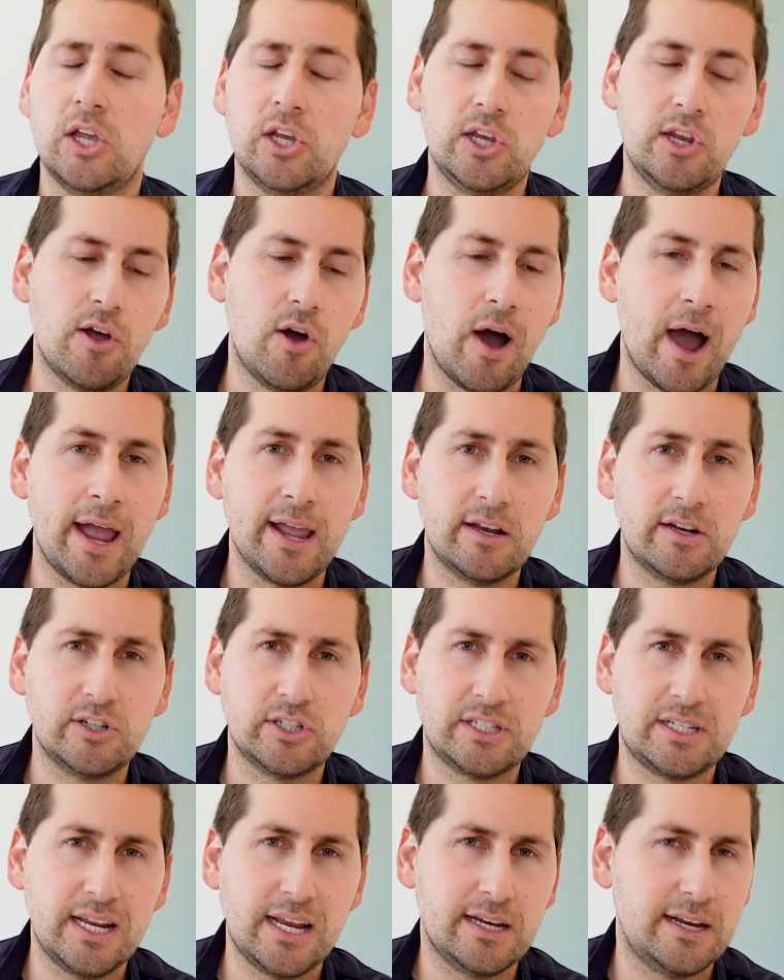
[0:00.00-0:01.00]
I
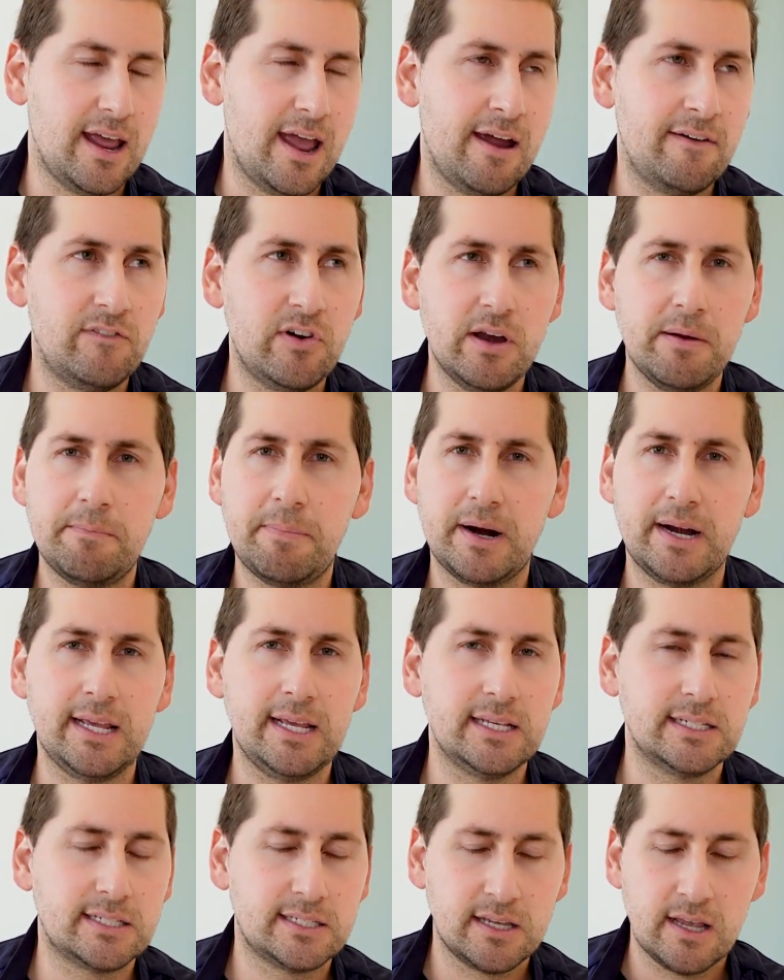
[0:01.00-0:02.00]
understand
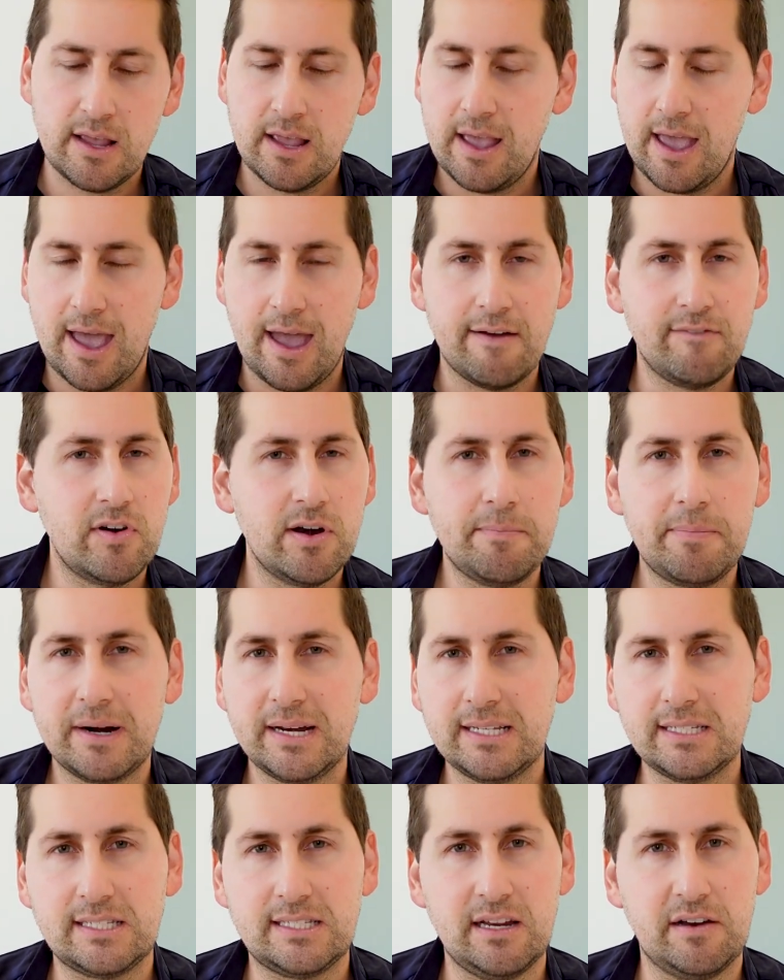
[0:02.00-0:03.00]

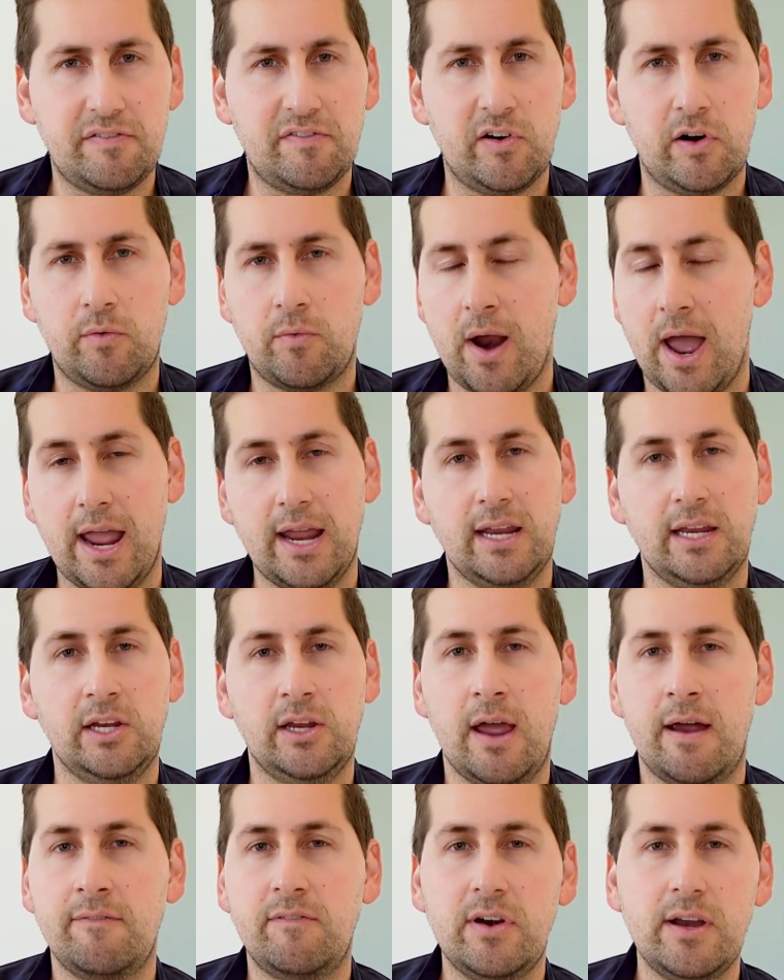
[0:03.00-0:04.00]
everybody's different,
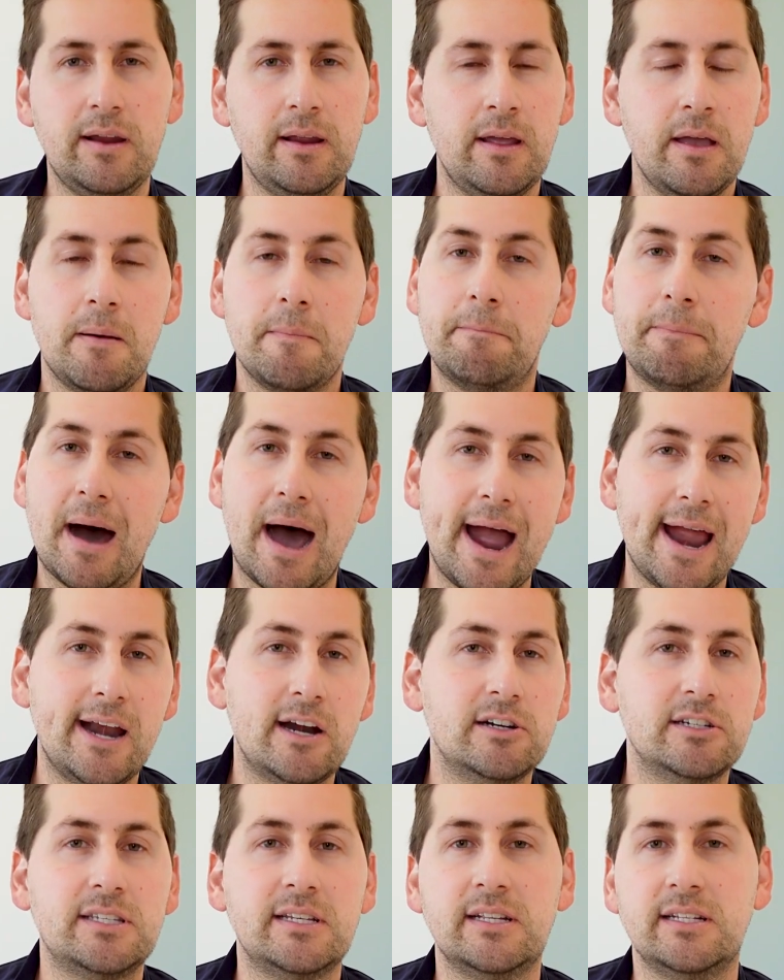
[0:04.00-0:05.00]
right? Every
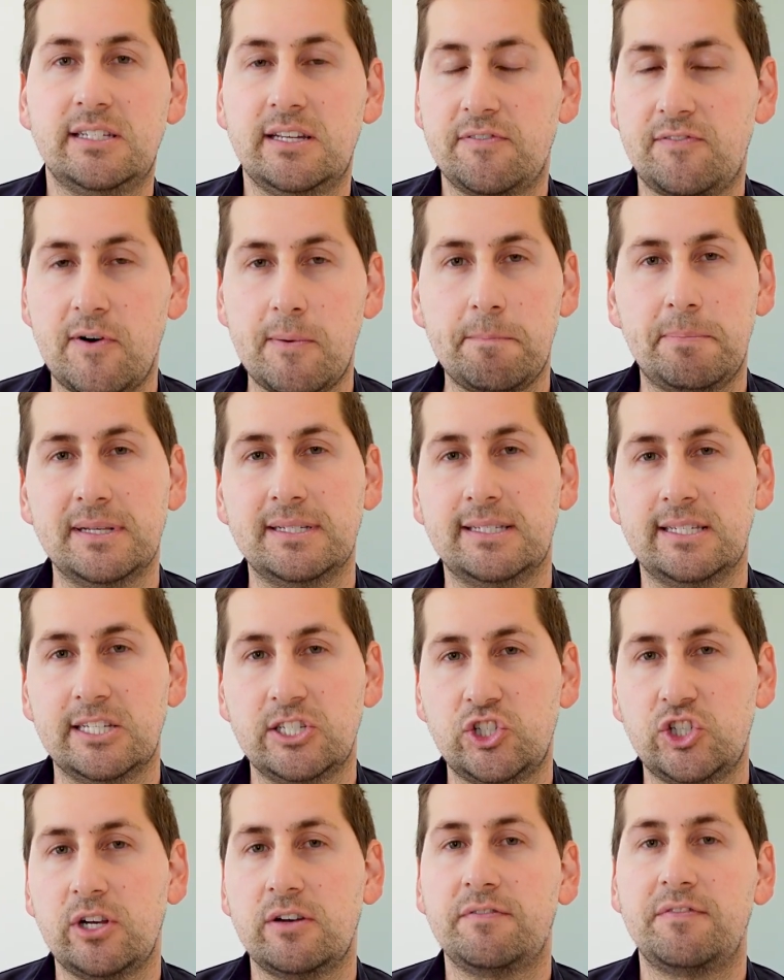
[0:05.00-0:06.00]
buyer's in a different
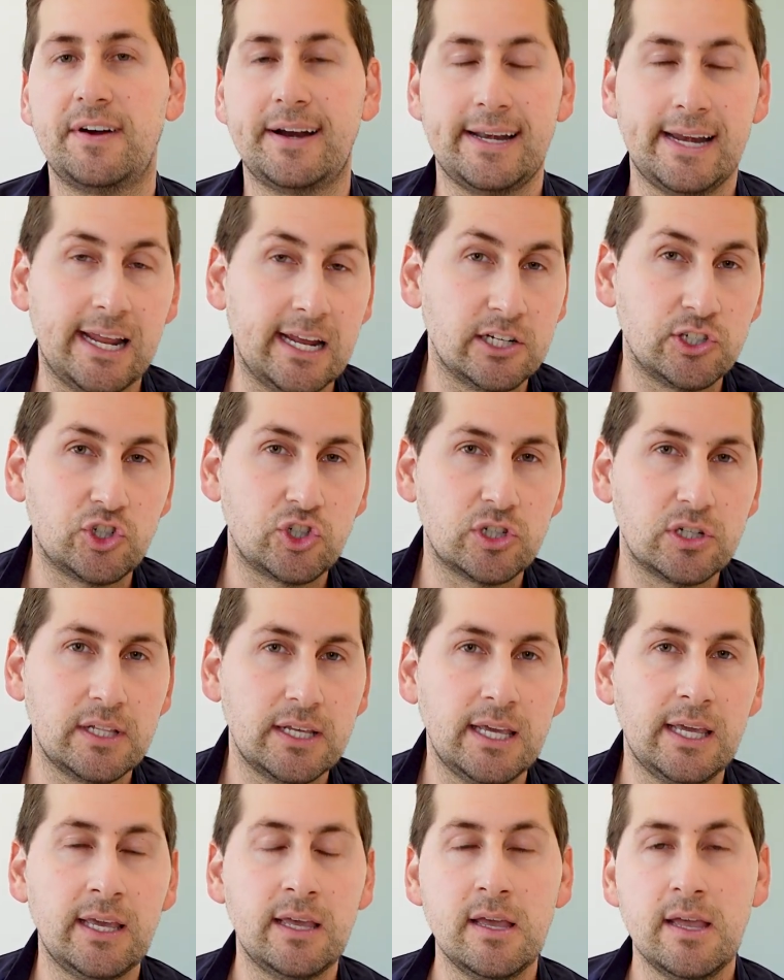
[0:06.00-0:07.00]
position
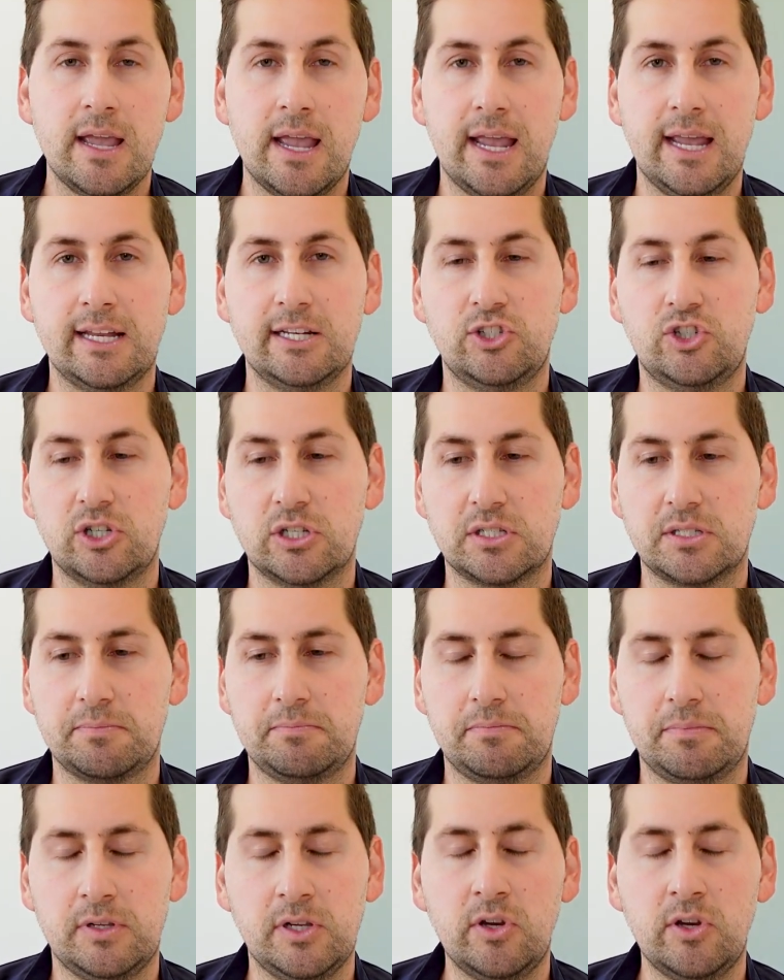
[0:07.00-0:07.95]
financially, and just,